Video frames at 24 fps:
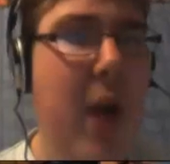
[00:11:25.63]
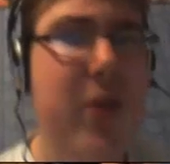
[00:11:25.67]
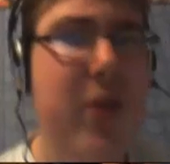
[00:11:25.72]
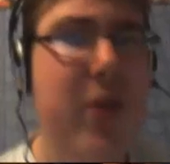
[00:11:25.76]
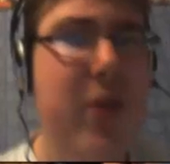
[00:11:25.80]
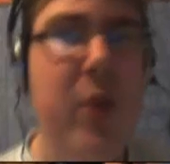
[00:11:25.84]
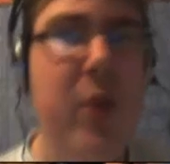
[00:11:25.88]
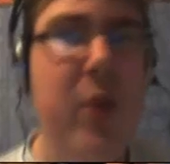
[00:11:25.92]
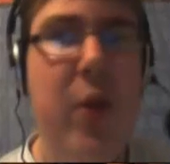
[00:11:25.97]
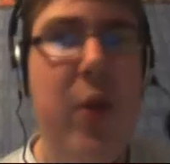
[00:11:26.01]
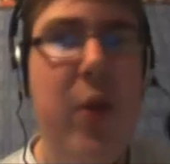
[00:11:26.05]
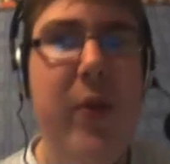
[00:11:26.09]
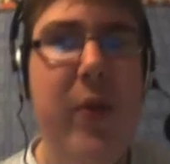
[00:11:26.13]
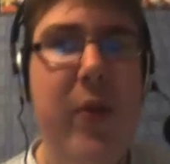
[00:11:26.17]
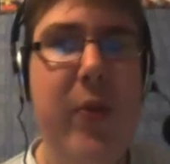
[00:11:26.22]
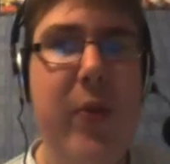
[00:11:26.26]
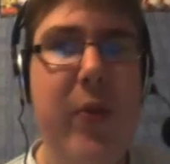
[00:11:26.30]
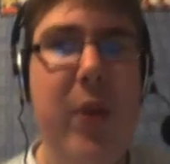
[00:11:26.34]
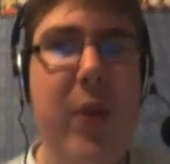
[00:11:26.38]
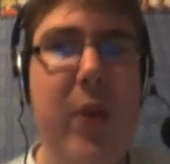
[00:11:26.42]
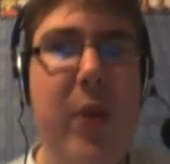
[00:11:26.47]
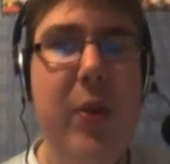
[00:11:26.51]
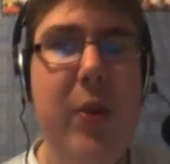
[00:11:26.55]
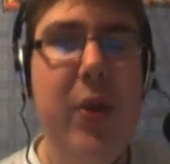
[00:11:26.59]
are they going to have
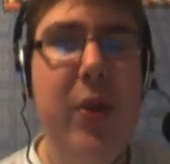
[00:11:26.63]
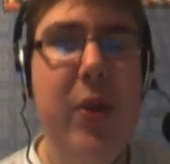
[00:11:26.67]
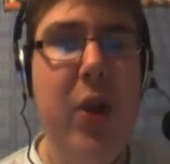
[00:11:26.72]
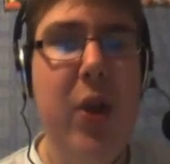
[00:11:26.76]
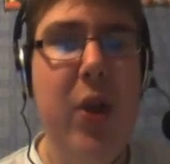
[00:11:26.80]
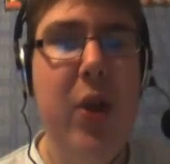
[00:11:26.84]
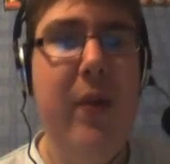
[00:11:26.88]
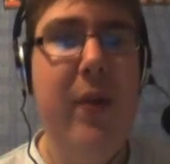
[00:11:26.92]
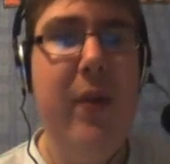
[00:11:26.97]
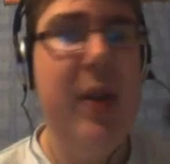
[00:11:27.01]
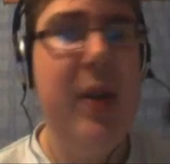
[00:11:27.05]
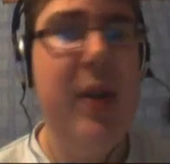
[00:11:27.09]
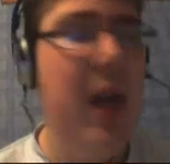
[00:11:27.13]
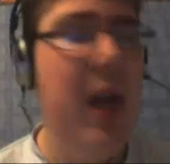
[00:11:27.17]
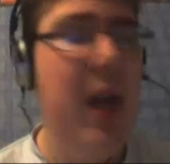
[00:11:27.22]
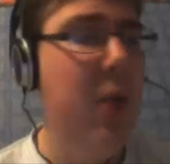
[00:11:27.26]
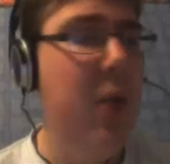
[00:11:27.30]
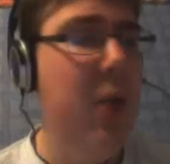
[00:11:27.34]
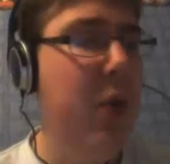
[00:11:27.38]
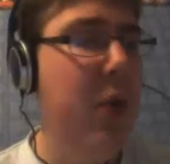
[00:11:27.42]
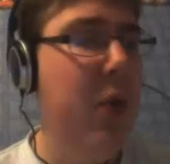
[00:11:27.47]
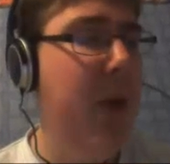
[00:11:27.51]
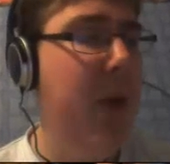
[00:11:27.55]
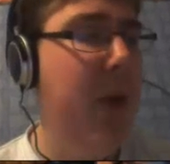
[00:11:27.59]
some sort of subscription
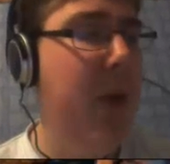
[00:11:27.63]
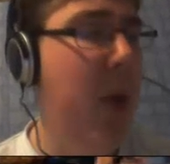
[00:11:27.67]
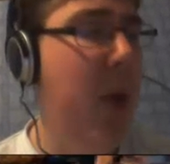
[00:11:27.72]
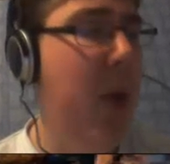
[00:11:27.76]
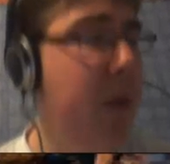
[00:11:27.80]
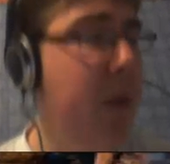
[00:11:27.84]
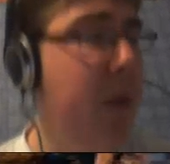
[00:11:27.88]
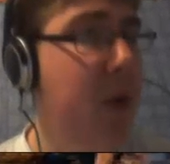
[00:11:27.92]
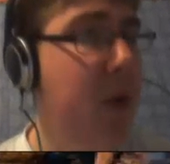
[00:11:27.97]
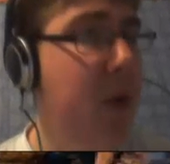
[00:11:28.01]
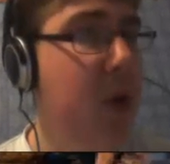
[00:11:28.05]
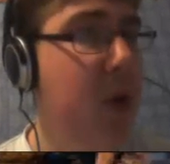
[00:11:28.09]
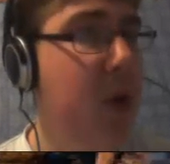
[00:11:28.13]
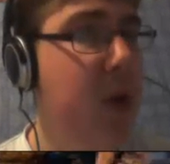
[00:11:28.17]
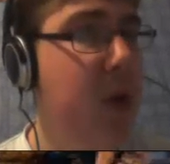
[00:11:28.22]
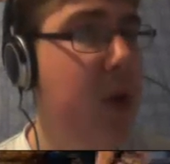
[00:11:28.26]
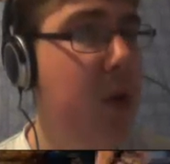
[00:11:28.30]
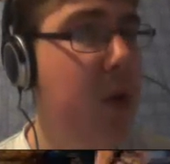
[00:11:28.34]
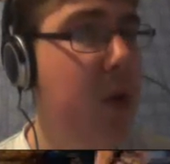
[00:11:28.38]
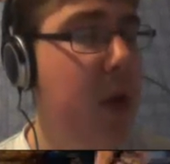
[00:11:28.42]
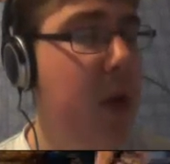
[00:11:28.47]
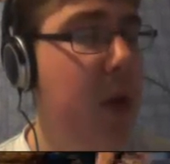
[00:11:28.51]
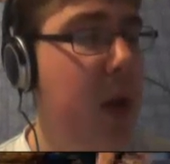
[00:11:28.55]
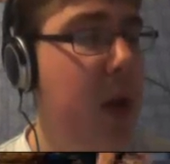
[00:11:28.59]
service? I would
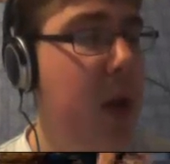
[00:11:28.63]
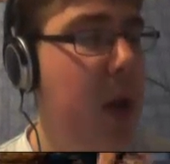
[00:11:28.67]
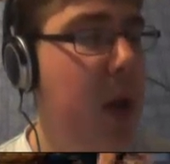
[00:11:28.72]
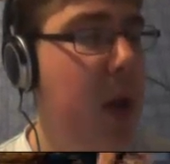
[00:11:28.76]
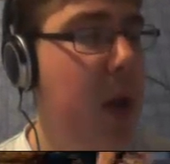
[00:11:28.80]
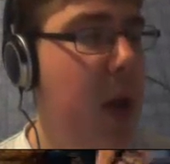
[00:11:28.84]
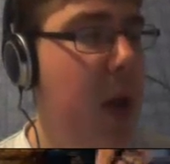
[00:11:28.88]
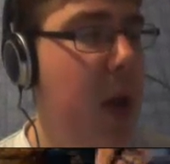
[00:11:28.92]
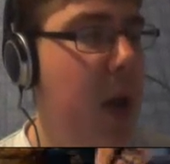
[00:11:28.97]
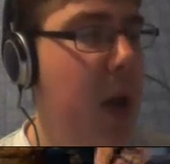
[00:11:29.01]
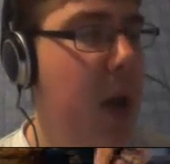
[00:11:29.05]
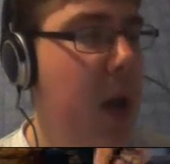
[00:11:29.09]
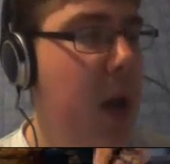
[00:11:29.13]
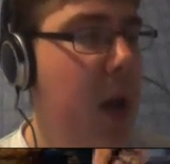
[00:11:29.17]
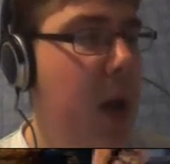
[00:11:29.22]
have thought so.